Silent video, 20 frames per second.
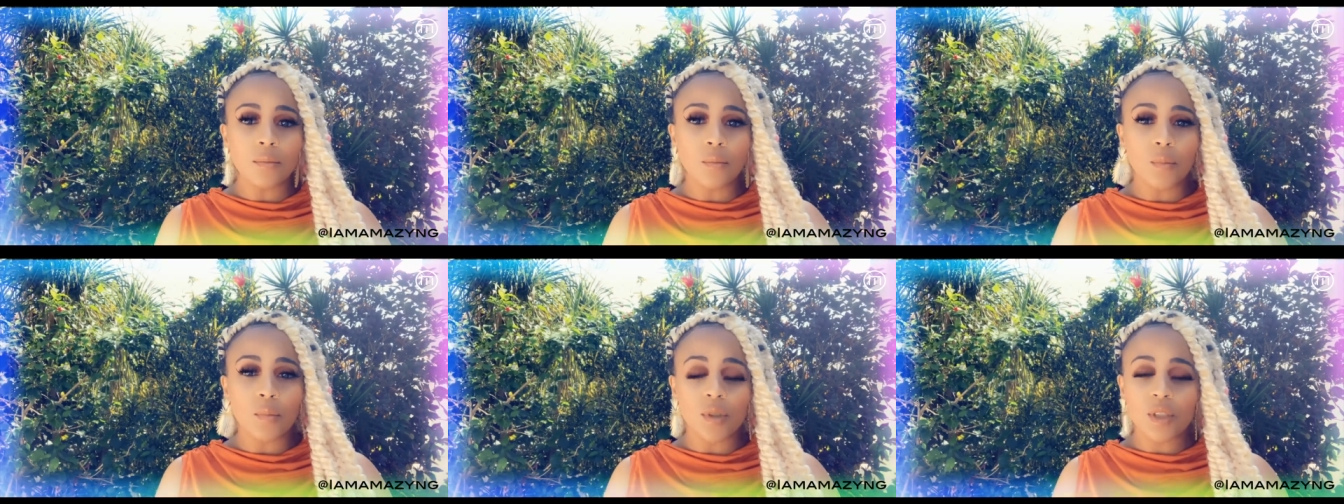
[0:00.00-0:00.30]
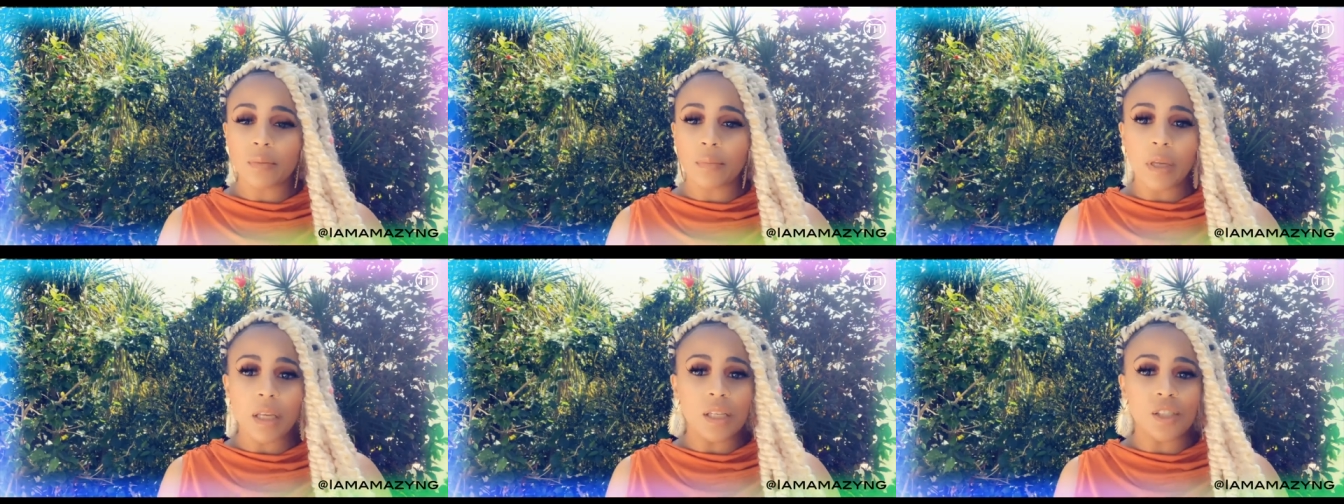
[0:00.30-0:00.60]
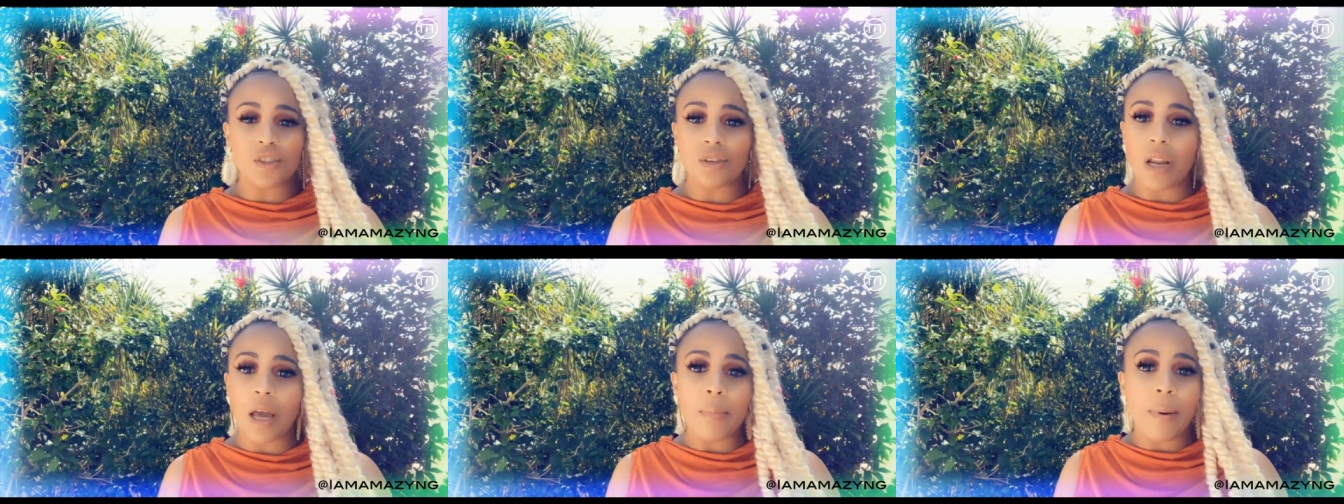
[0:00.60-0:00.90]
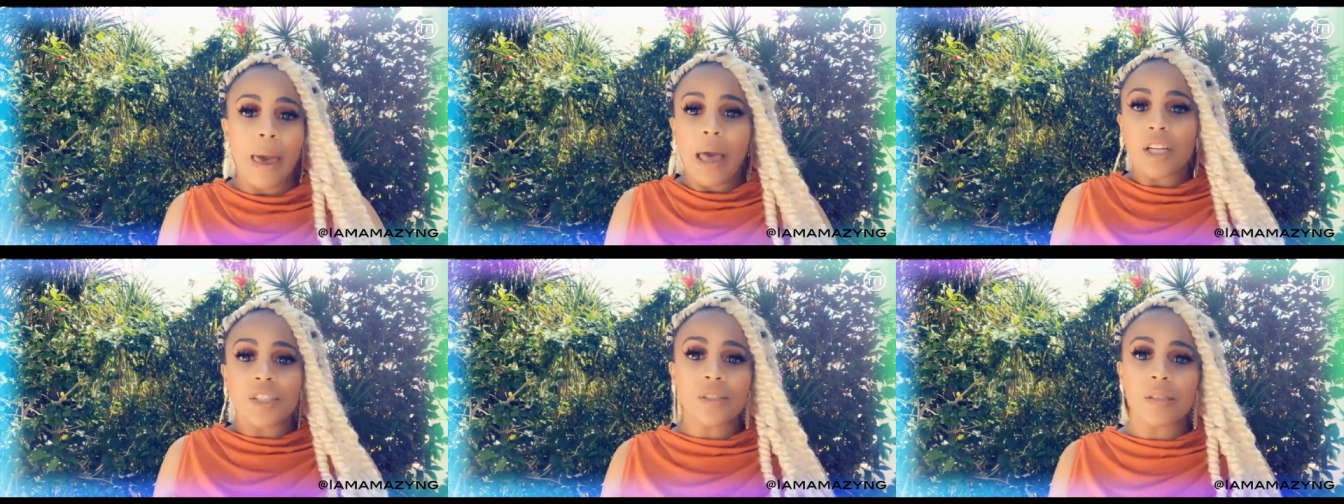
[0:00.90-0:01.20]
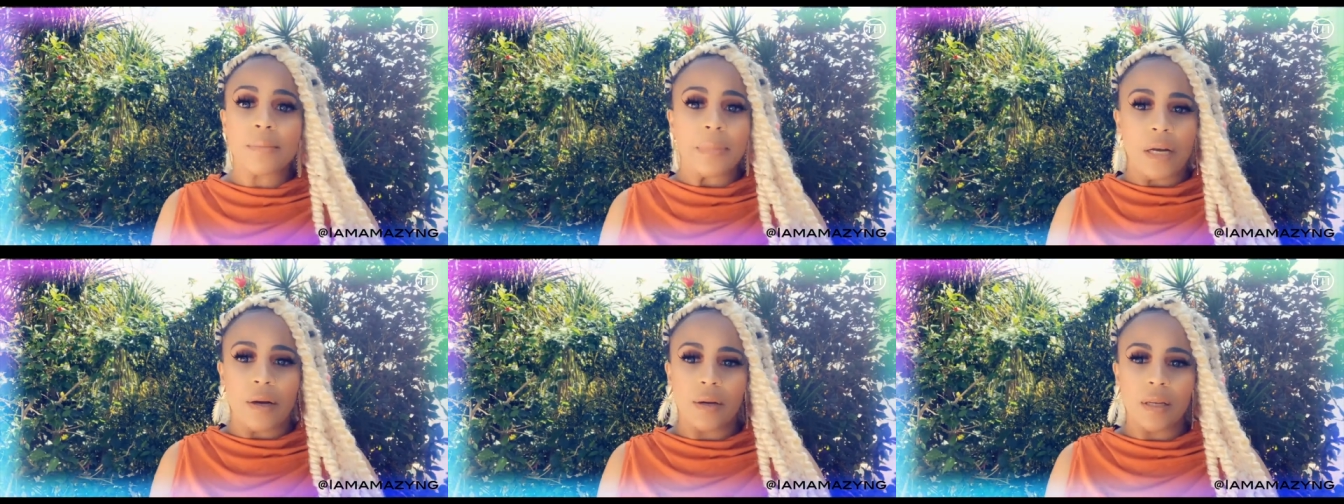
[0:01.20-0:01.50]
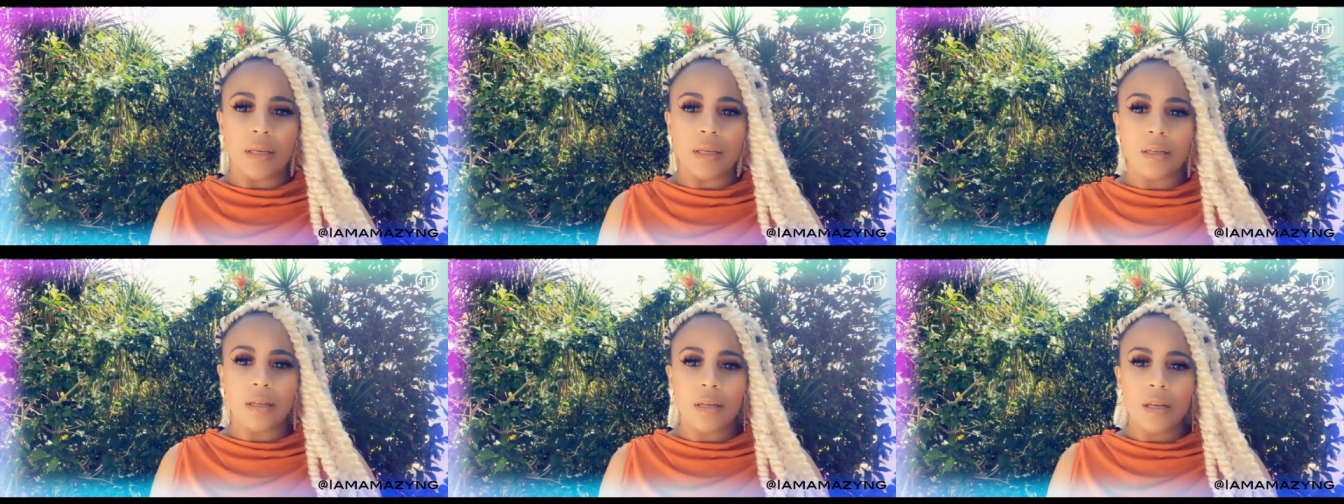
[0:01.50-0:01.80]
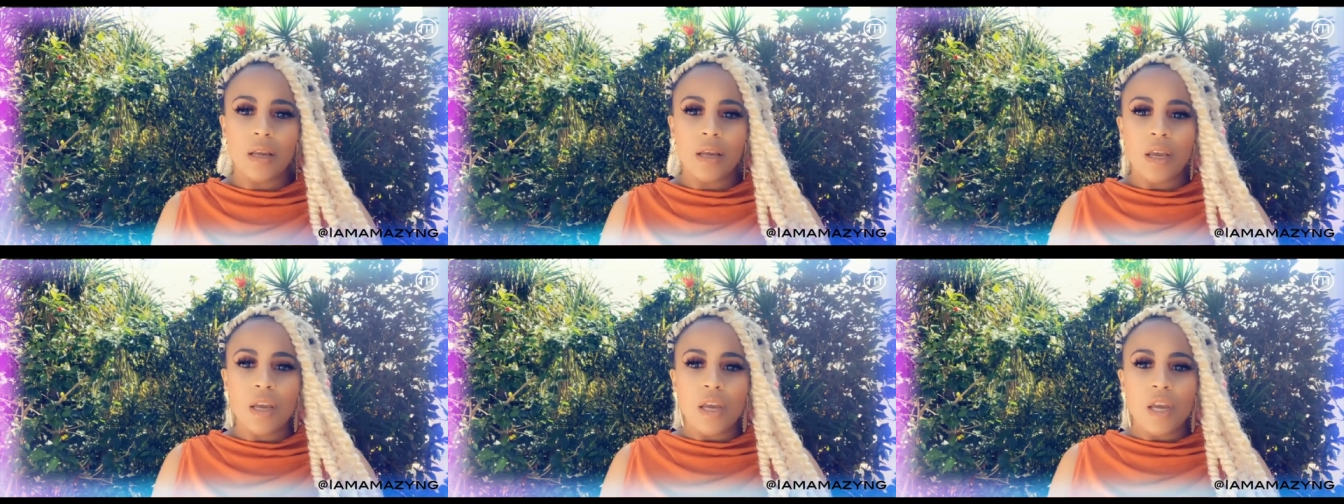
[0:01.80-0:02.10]
which means you're not passionate about it,
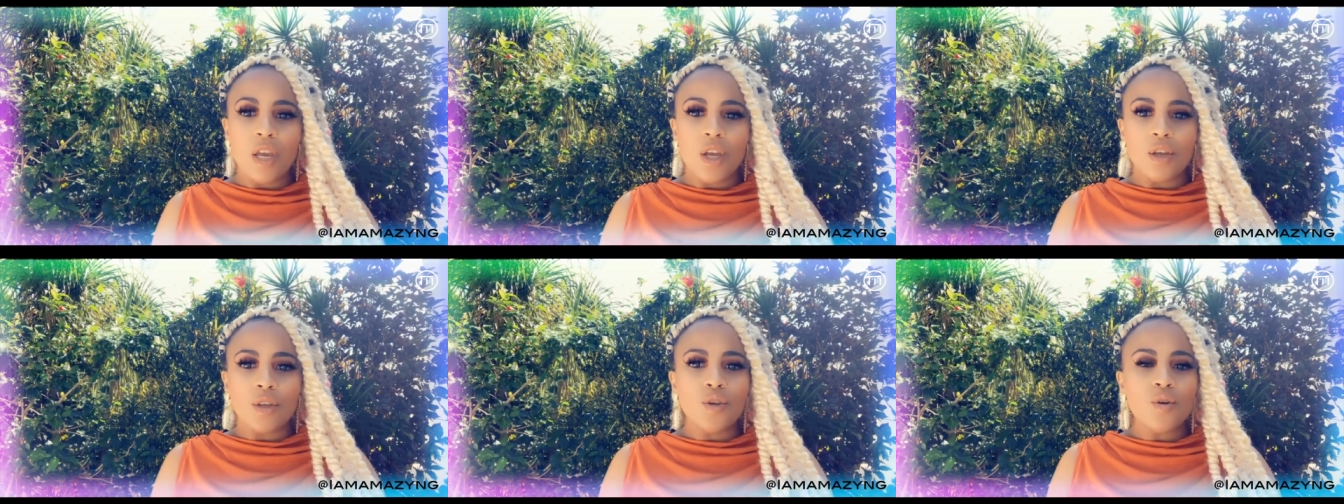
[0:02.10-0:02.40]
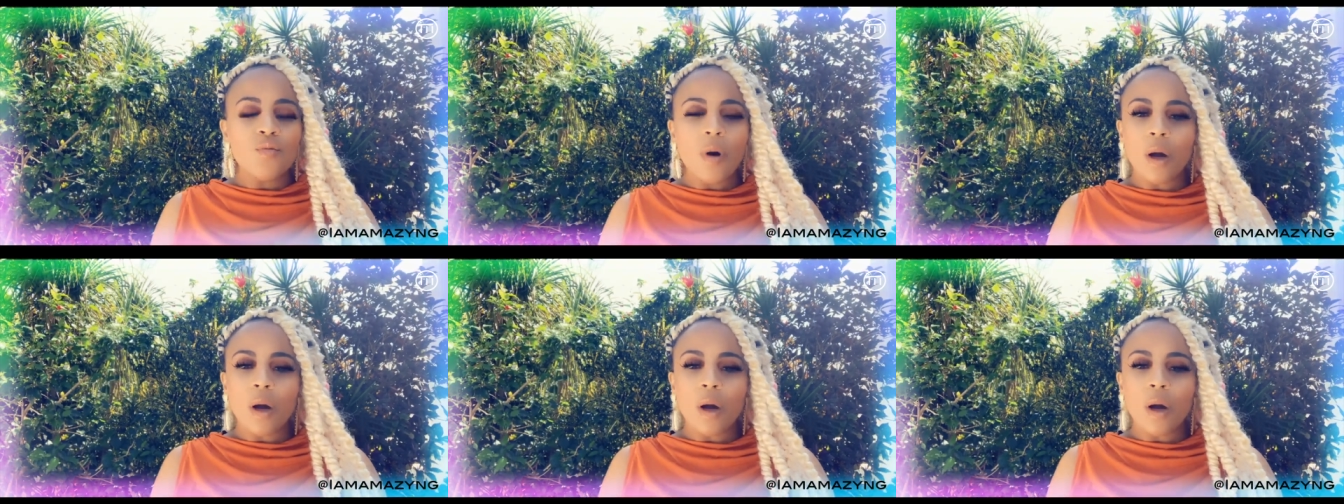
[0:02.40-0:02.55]
you won't